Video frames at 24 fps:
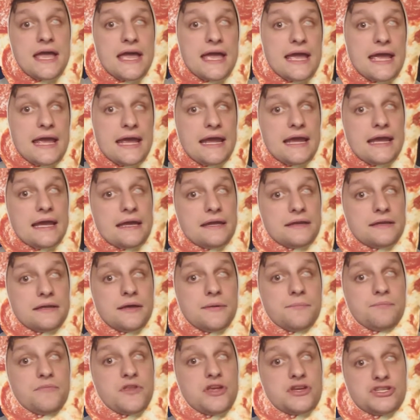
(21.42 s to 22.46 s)
and
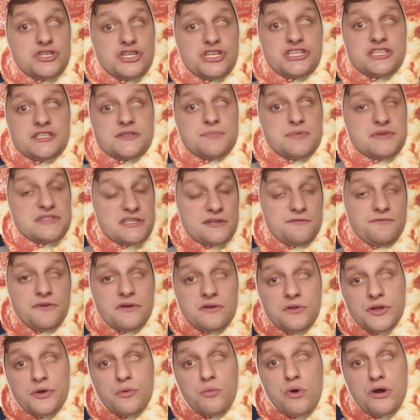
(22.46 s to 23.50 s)
she
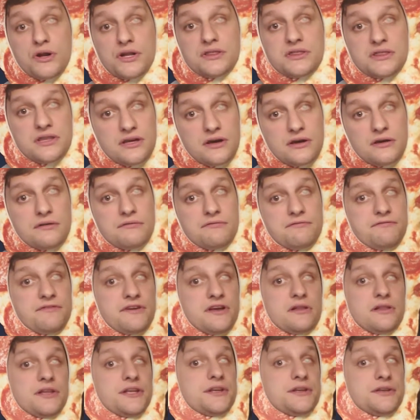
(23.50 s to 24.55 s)
specifically wanted the
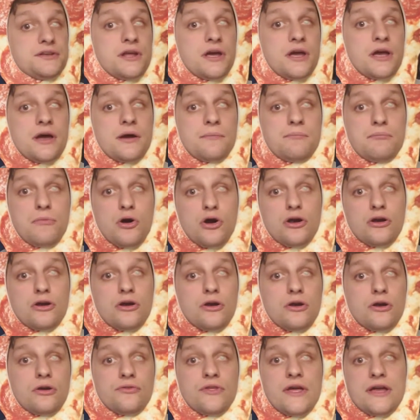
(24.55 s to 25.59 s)
villain
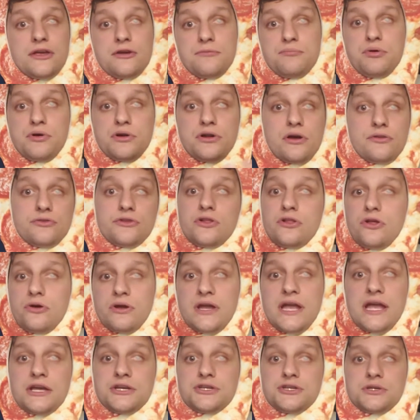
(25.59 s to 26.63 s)
marker that you put on the
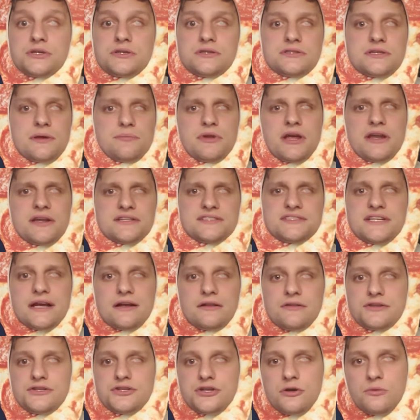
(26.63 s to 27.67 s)
locations. I'm not
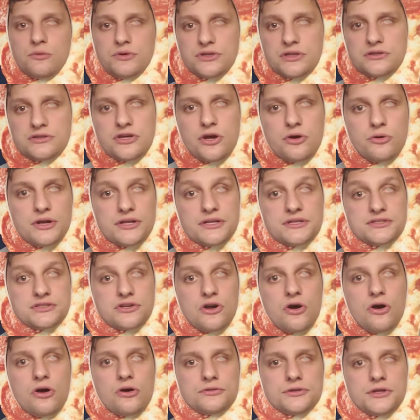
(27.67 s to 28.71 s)
exactly sure what the token is
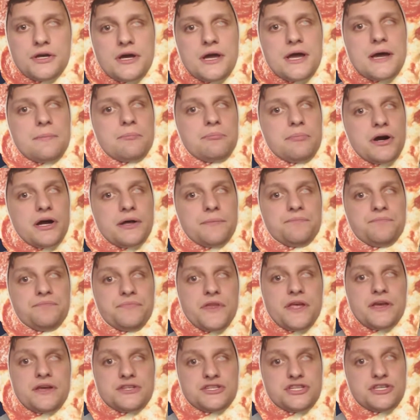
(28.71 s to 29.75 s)
called, but
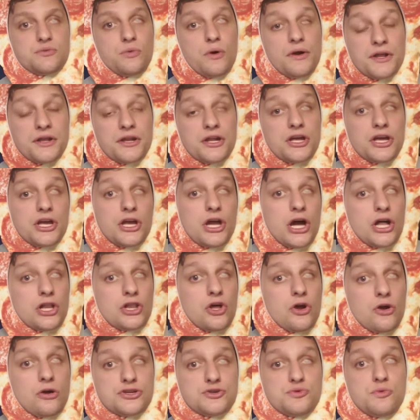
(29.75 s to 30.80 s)
she wanted a
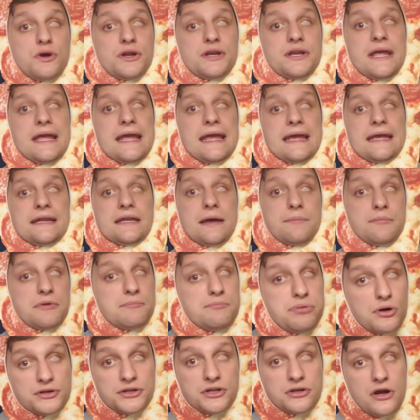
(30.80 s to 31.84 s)
large one, and I've
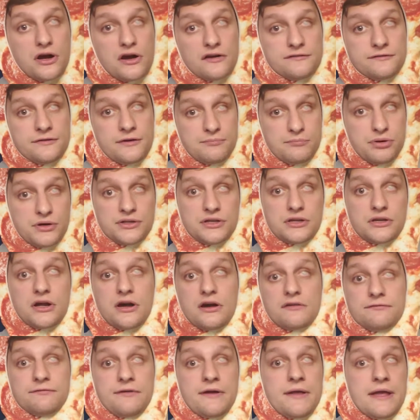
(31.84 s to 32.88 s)
been putting it
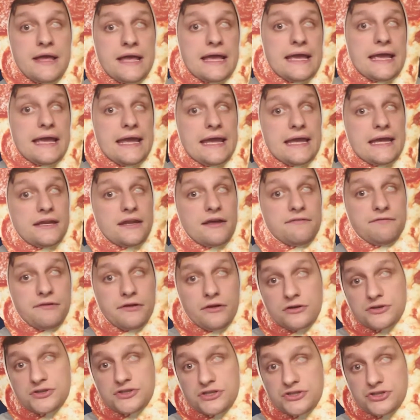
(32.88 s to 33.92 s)
off, and I
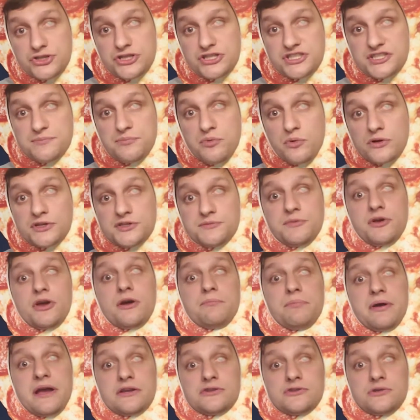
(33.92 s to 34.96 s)
figured since she supports me
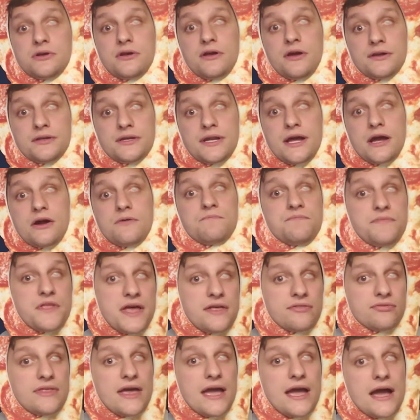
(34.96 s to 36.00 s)
on Patreon now,
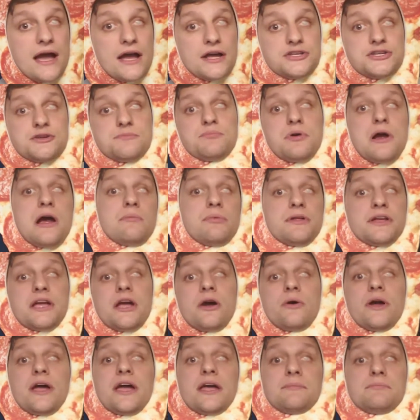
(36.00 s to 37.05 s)
that I should probably
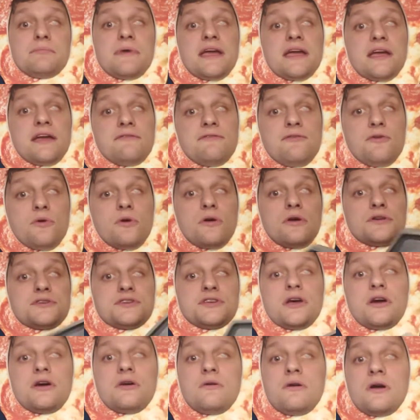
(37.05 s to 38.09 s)
go ahead and make it for her.
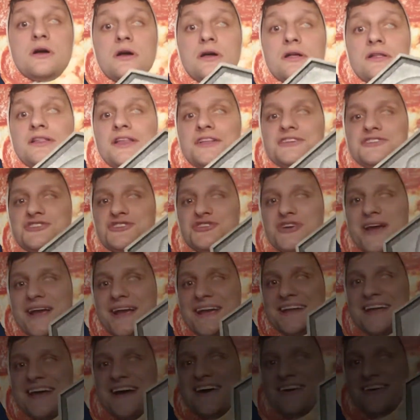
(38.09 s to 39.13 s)
So, let's
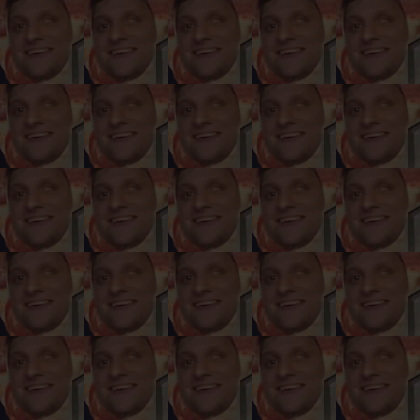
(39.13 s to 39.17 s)
check it out.